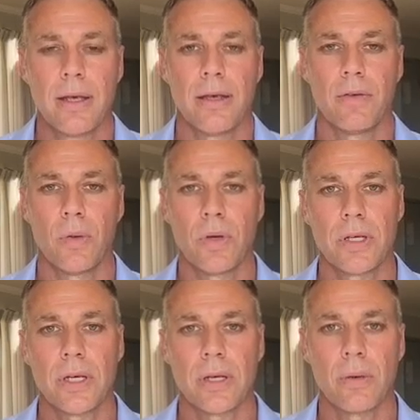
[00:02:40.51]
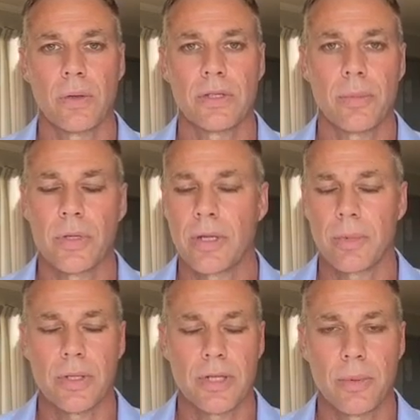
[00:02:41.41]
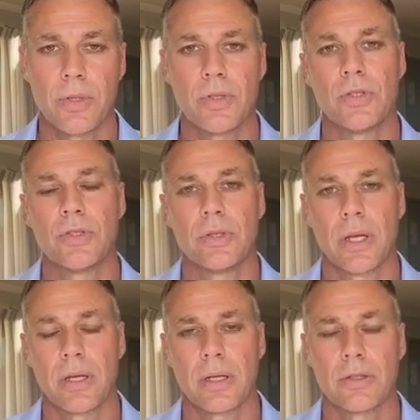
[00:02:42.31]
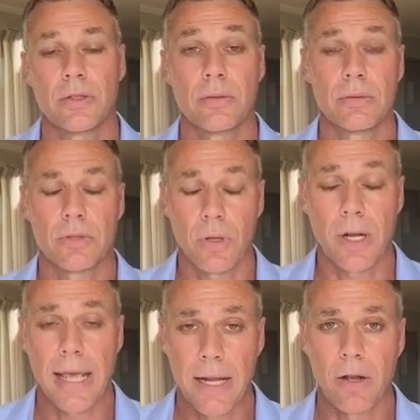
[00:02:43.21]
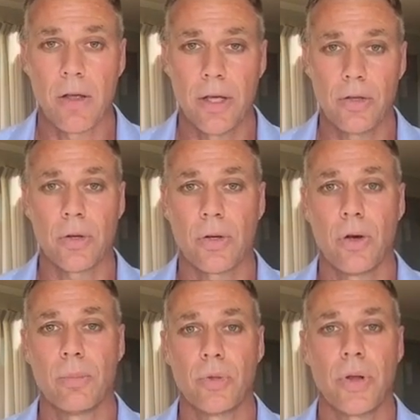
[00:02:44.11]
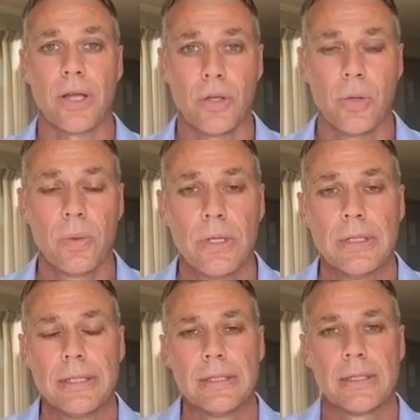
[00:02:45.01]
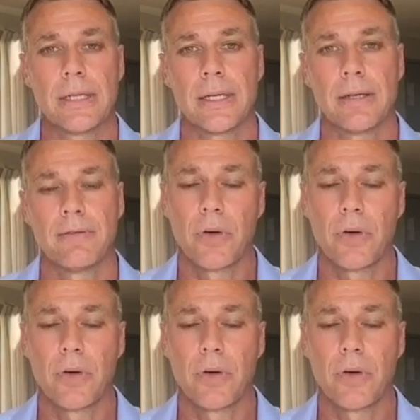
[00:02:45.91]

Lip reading: have a look at www.landline.com.au.